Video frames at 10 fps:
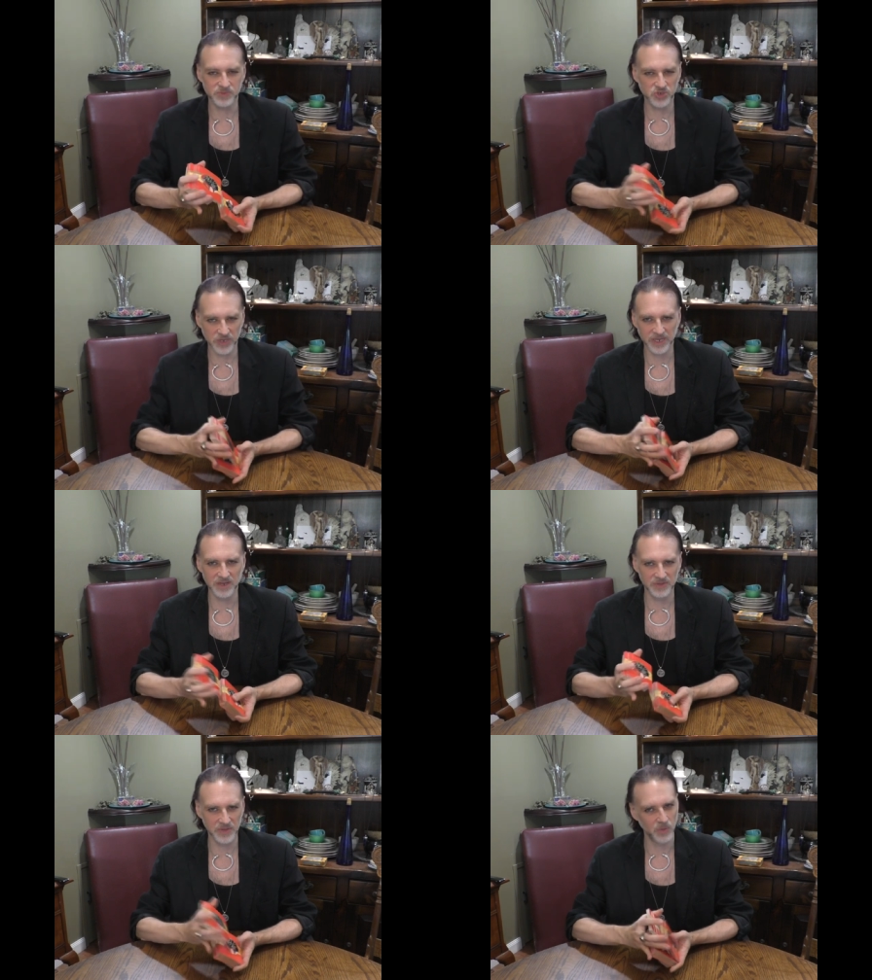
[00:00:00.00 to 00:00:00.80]

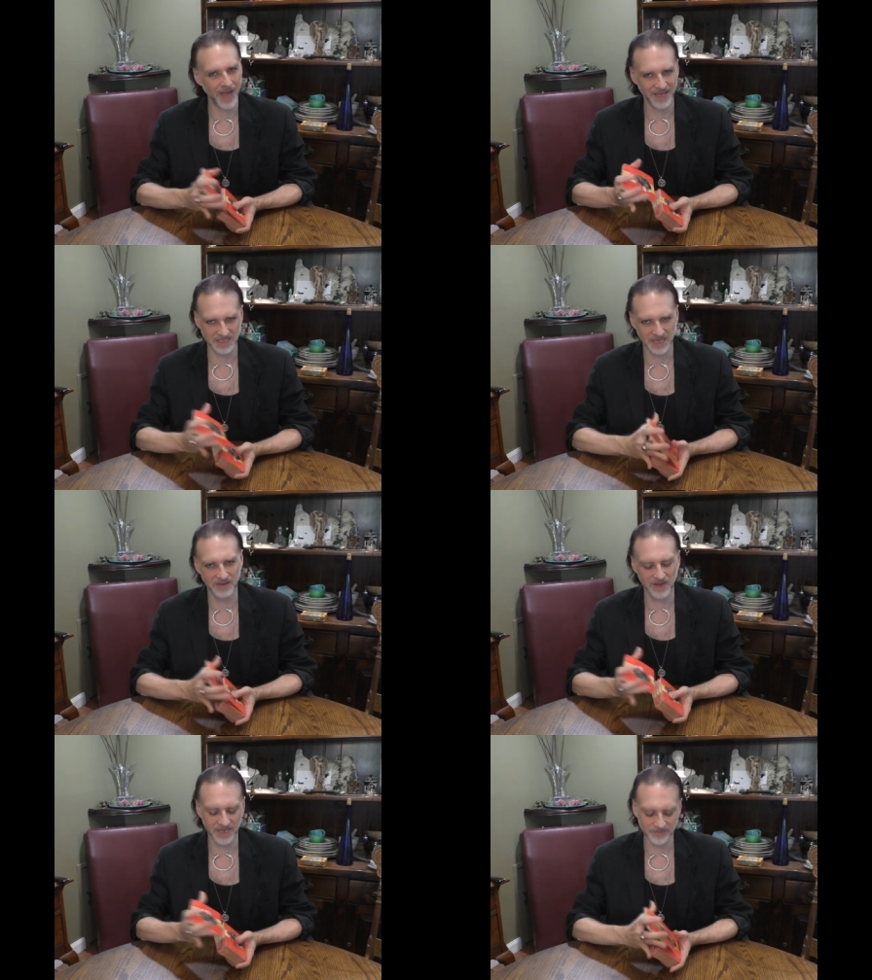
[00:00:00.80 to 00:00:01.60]
trickier than
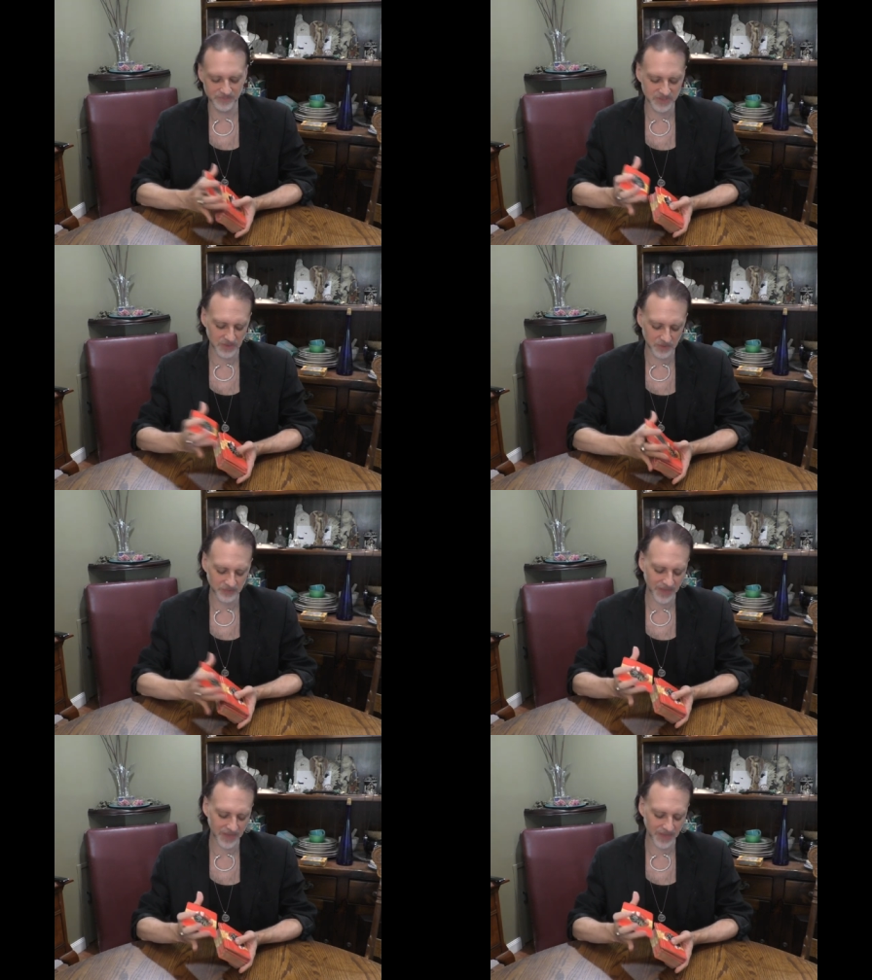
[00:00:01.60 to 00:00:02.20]
waxing, right? So